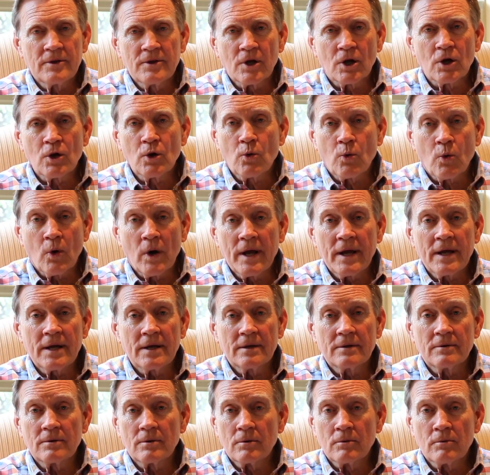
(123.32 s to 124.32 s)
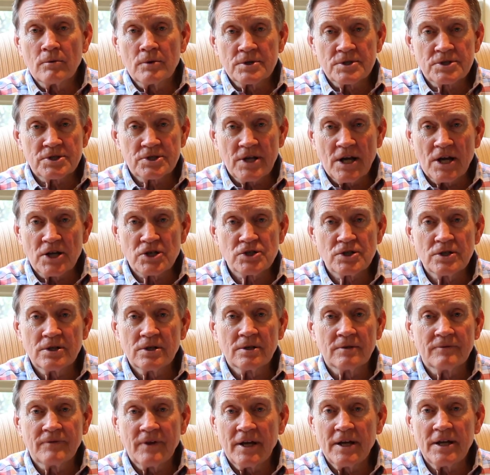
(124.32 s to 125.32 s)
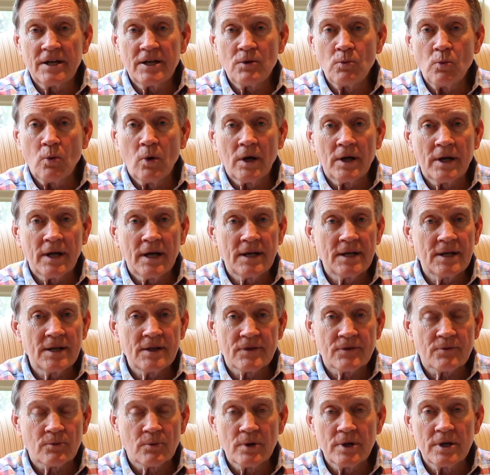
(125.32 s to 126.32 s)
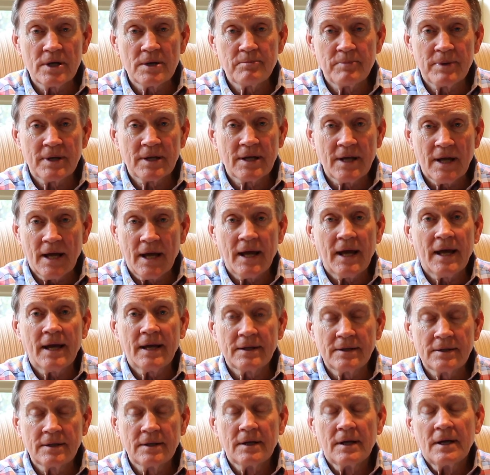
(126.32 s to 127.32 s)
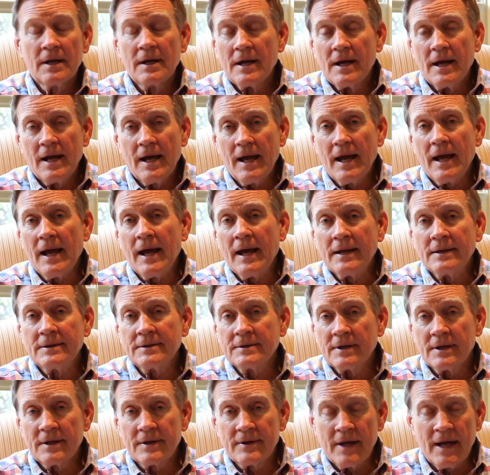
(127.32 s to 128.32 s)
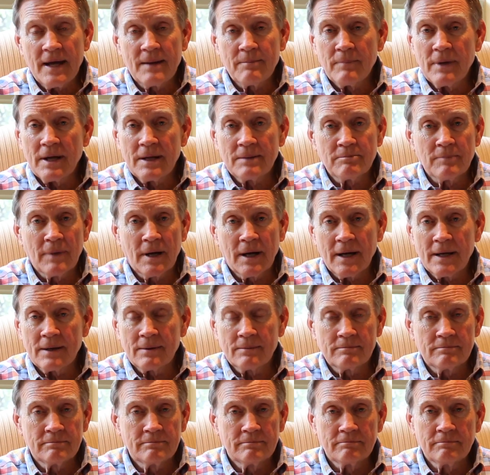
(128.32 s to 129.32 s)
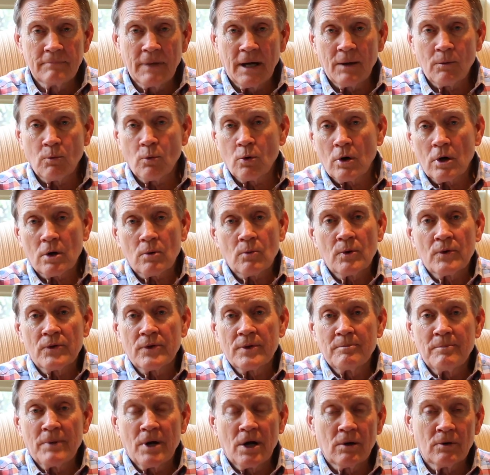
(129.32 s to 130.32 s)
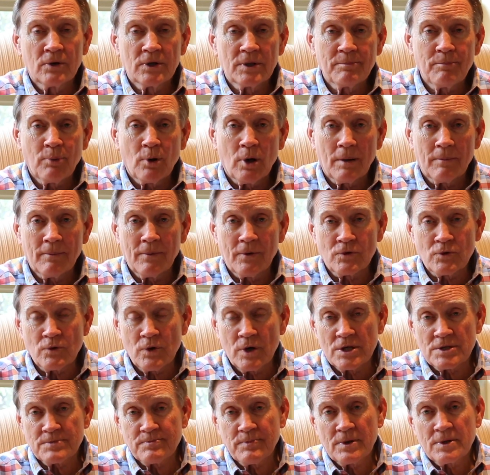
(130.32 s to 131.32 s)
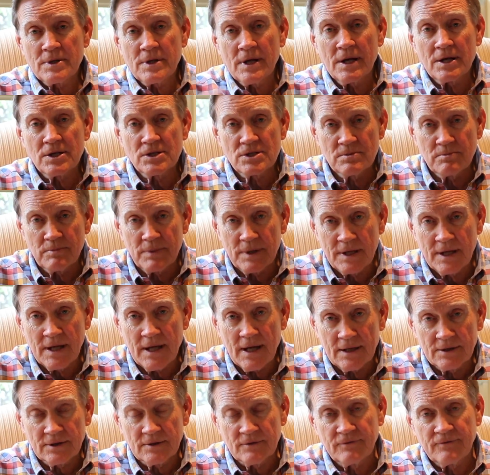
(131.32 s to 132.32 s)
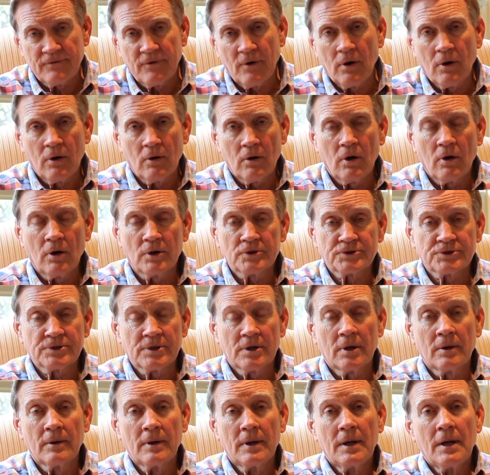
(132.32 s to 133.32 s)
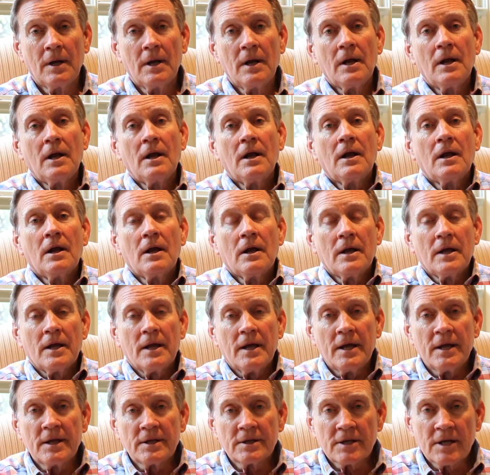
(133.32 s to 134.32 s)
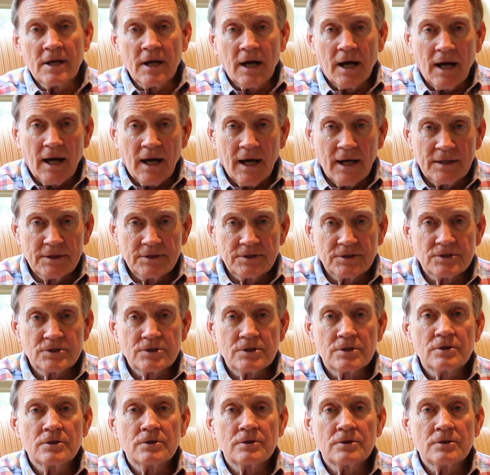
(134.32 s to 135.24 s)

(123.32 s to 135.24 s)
the Great Recession of 81-83 began, and that meant my work with the Maryland Department of Transportation began to fall also. In God's